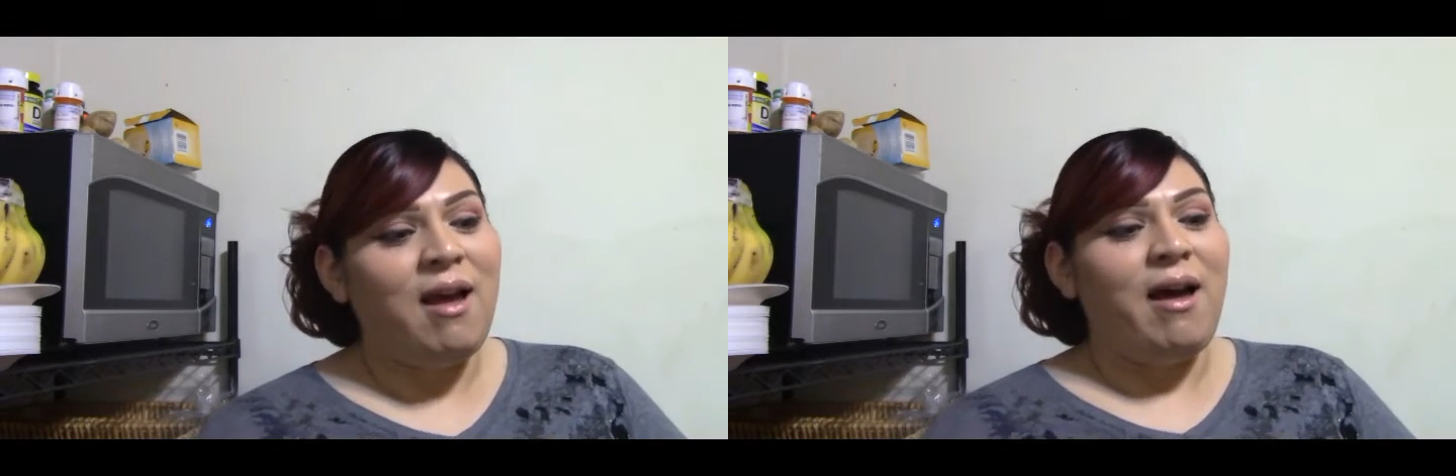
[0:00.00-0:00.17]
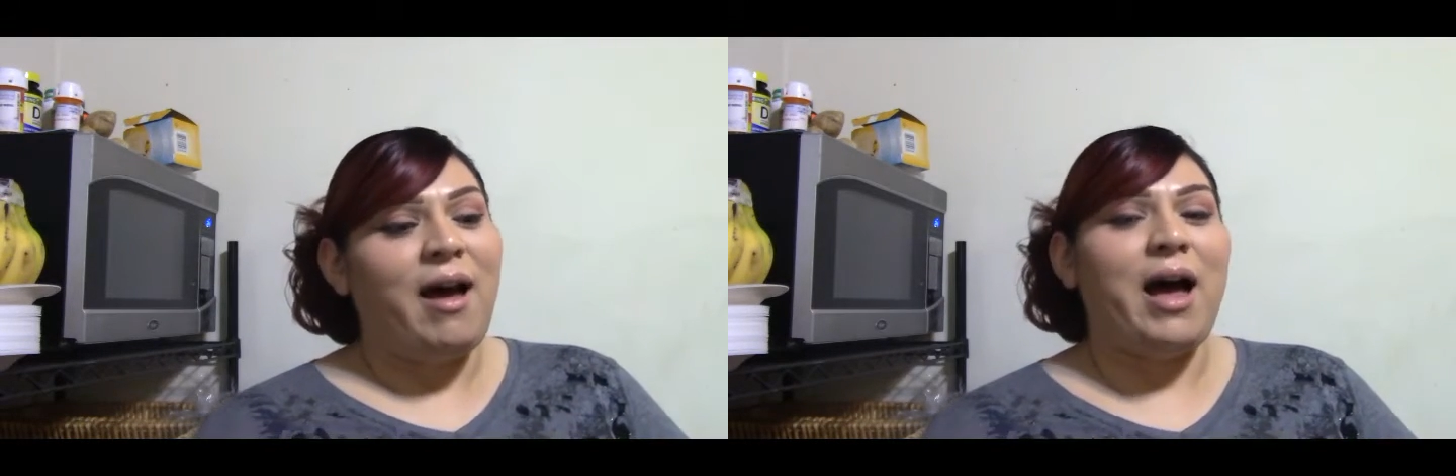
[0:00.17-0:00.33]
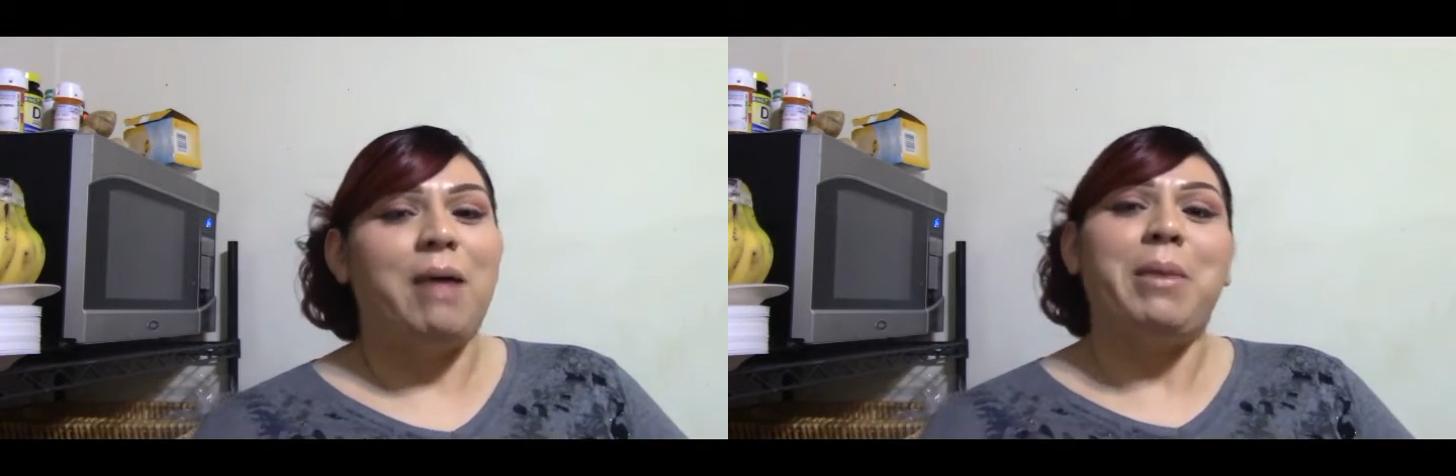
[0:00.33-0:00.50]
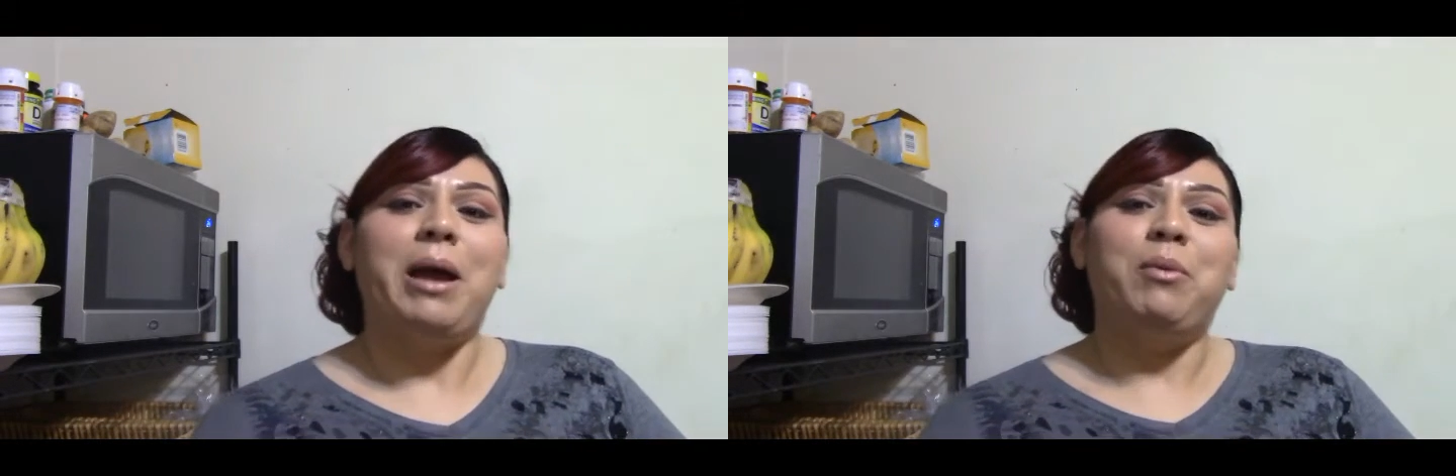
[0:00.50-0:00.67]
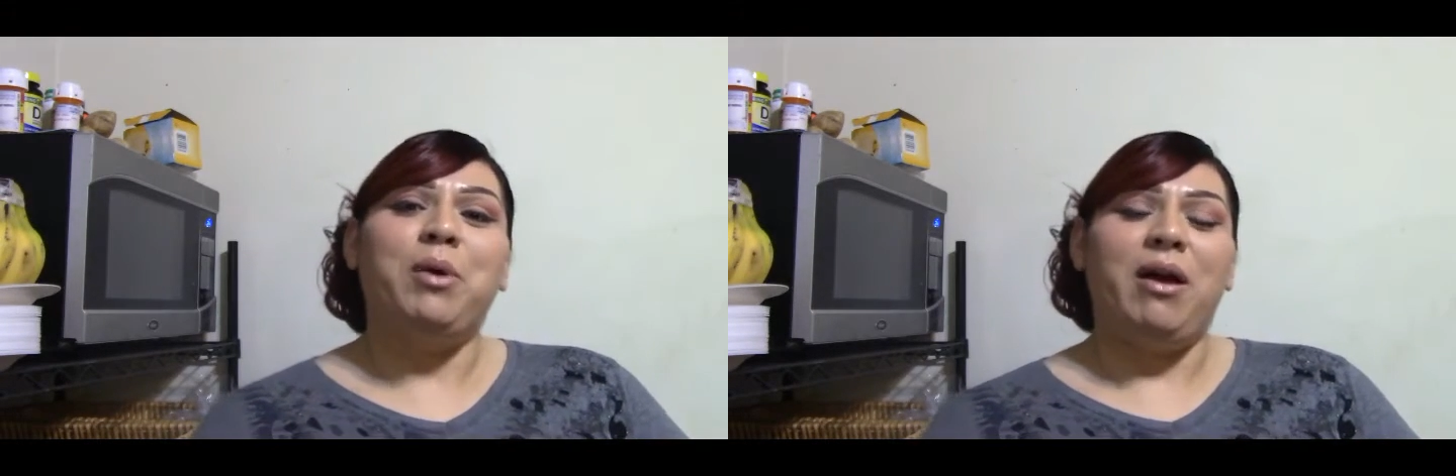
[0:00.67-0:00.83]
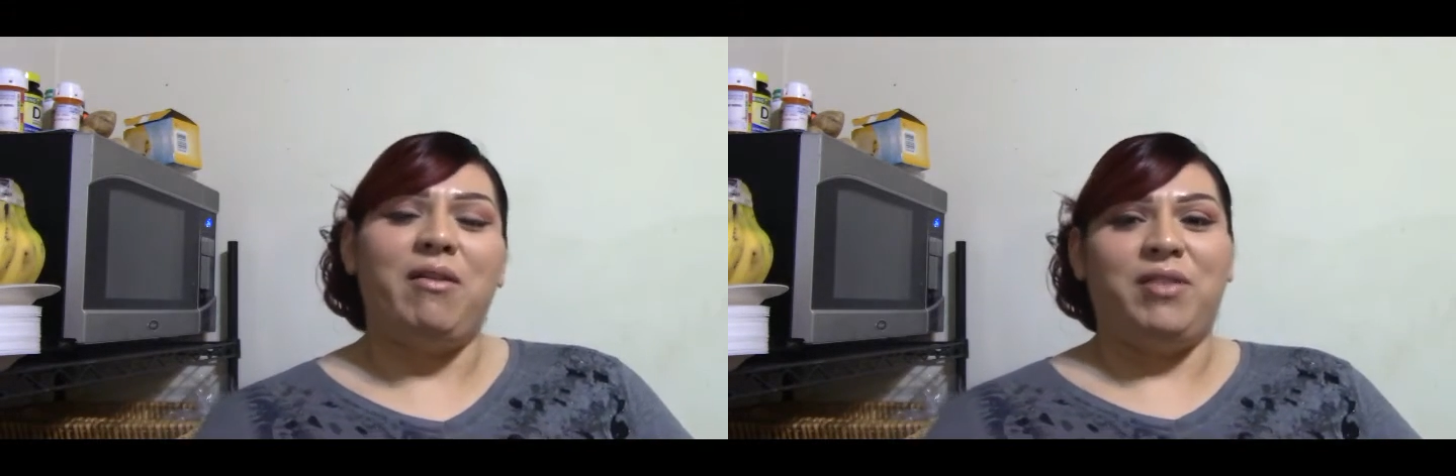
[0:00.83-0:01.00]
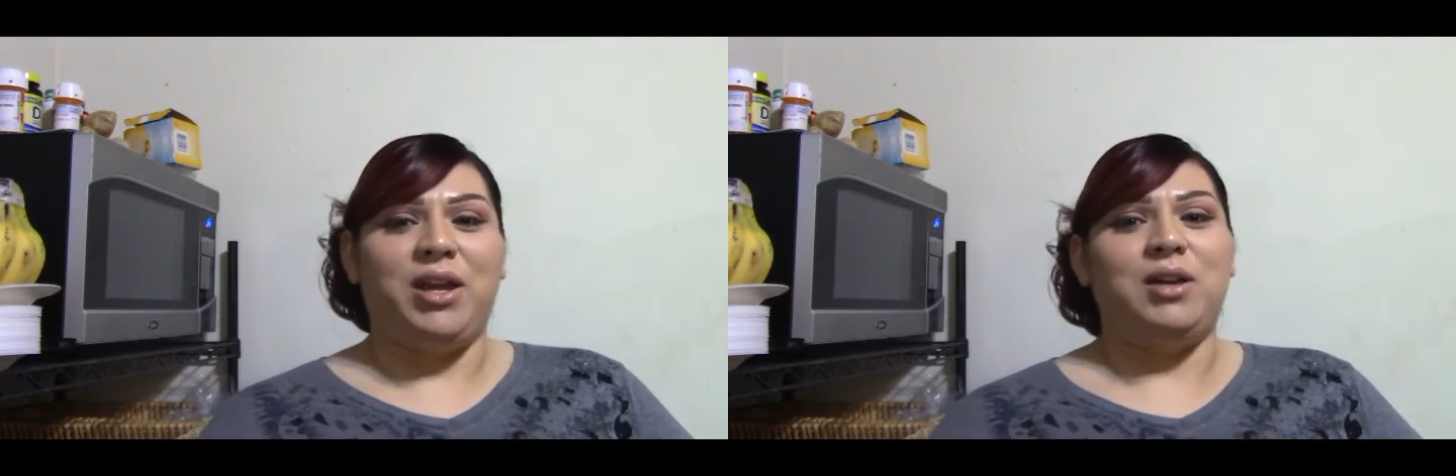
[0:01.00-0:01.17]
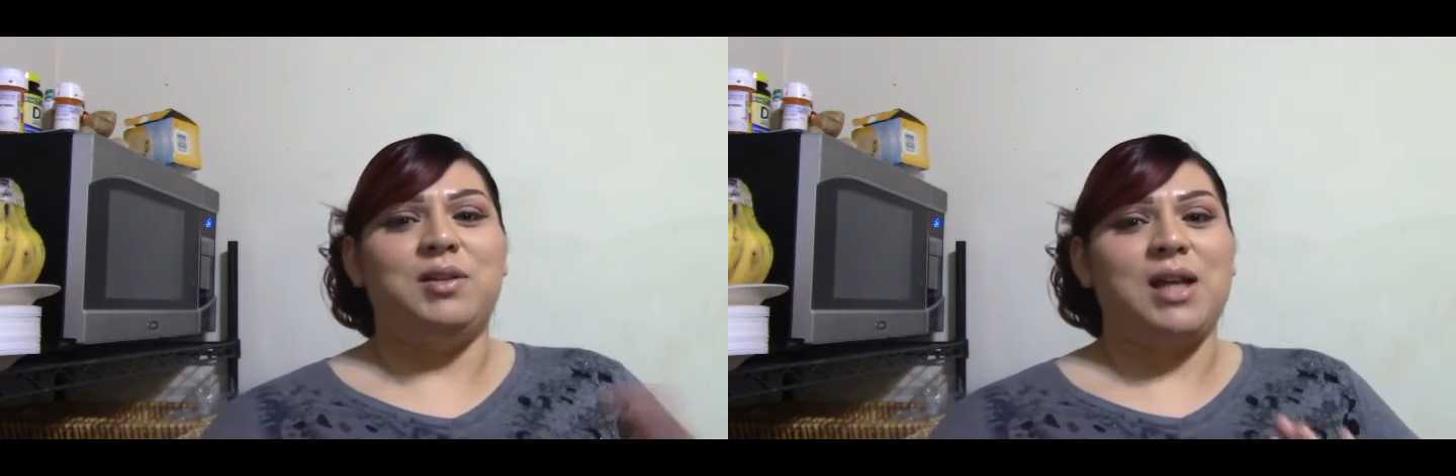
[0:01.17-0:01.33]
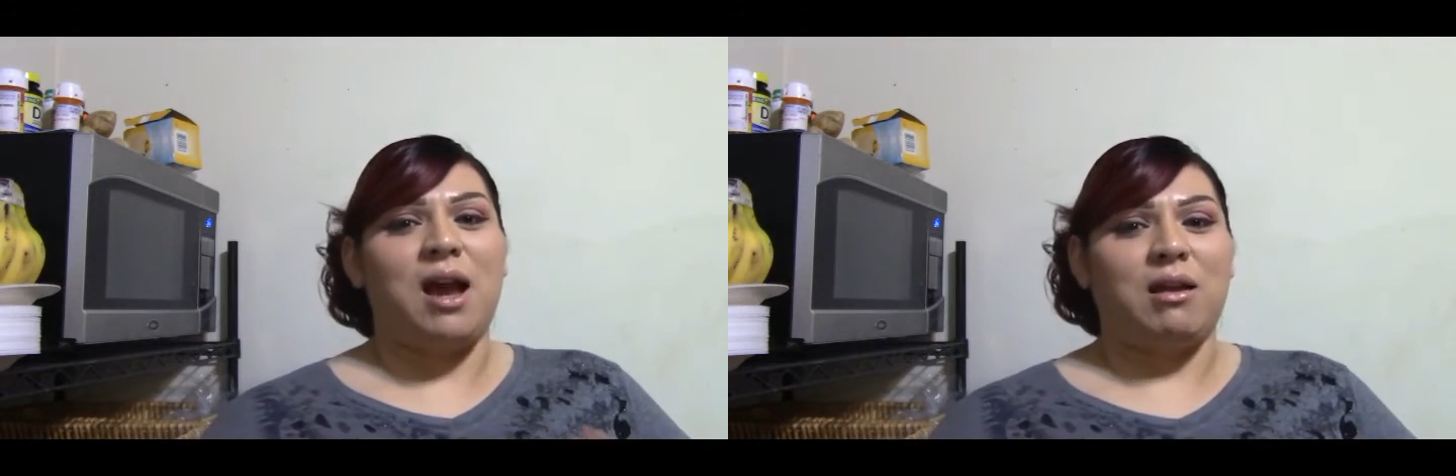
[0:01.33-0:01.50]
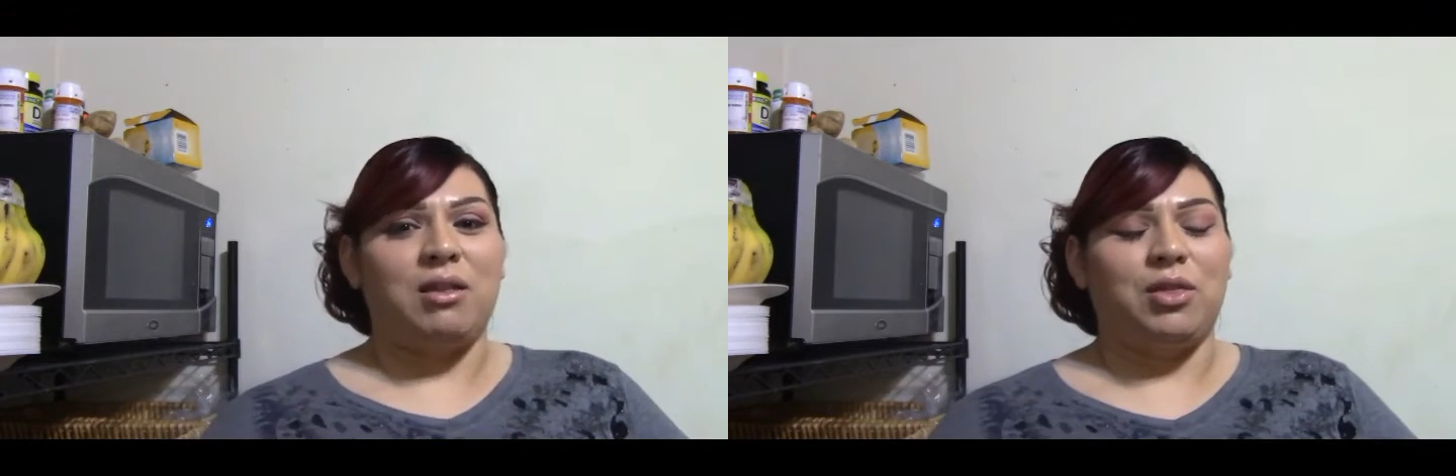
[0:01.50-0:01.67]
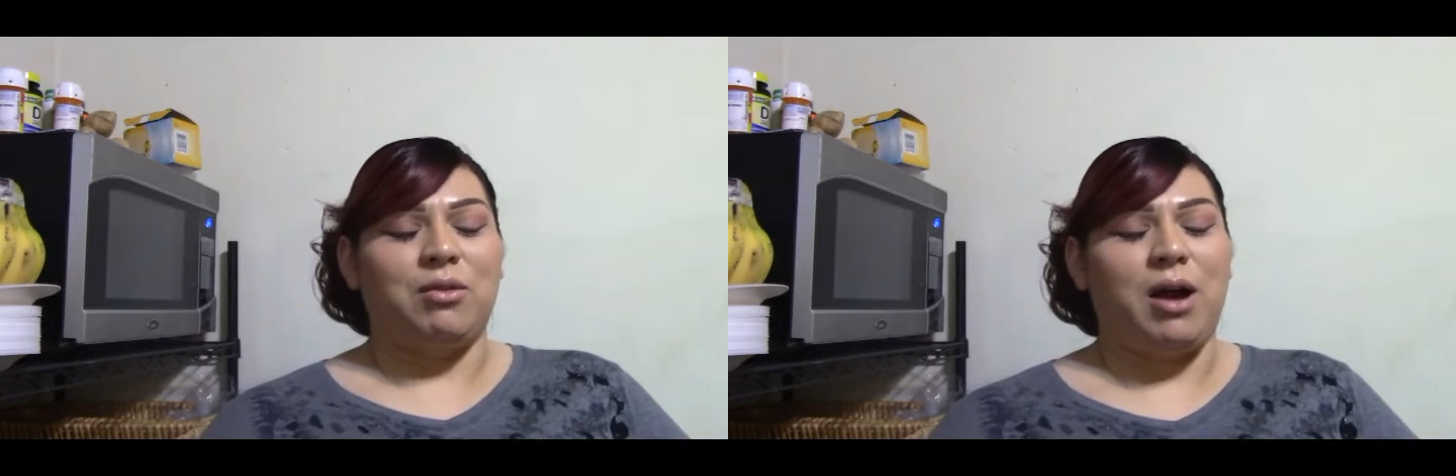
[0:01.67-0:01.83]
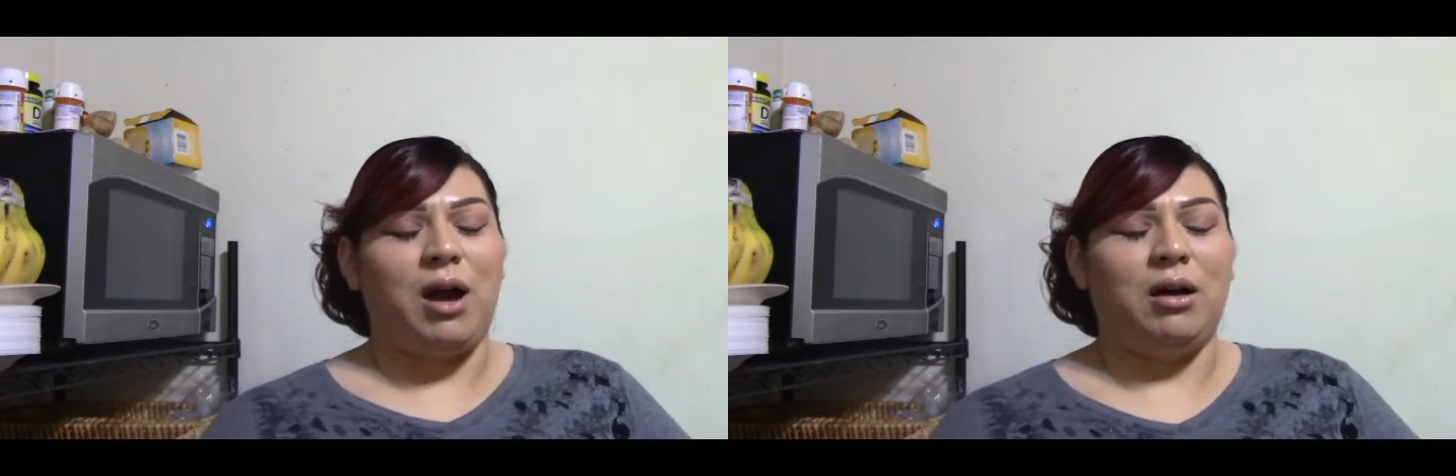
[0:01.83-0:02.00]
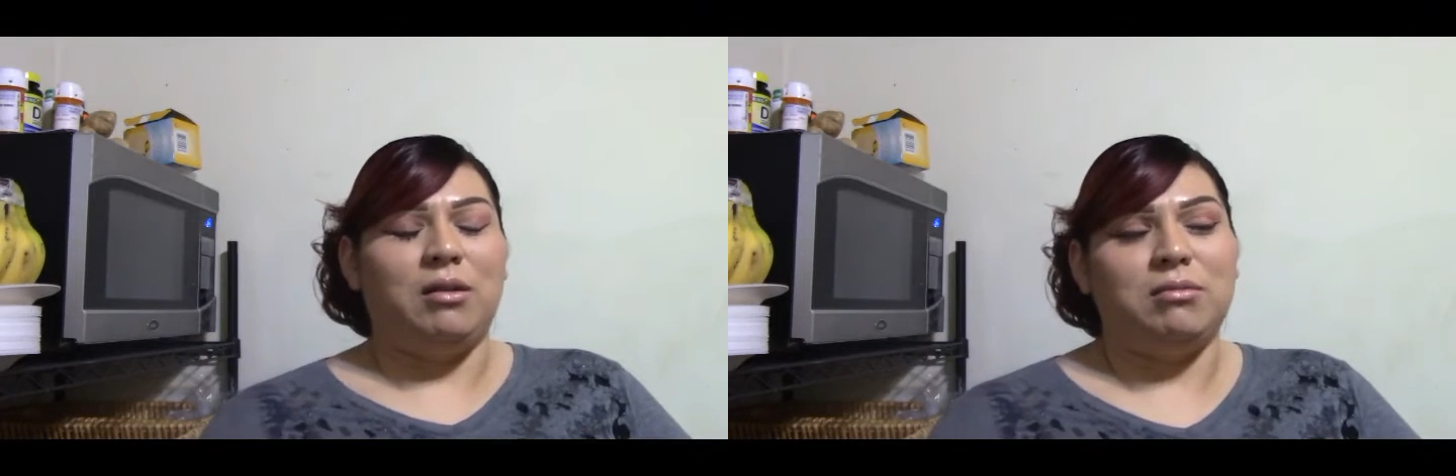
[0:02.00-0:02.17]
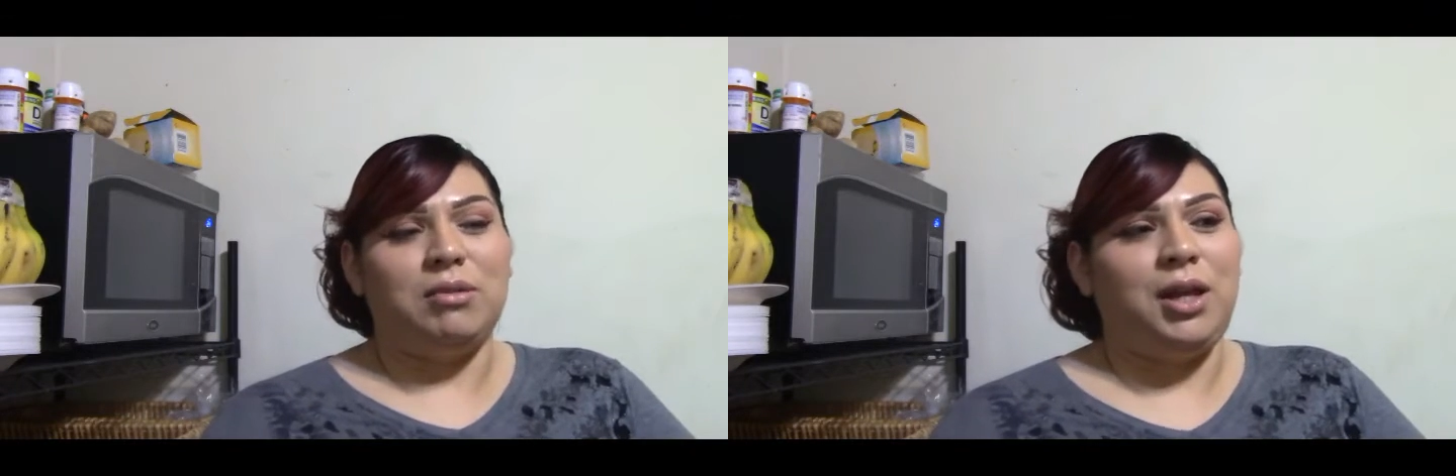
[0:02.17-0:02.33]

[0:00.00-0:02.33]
Um, I will have videos kind of throughout,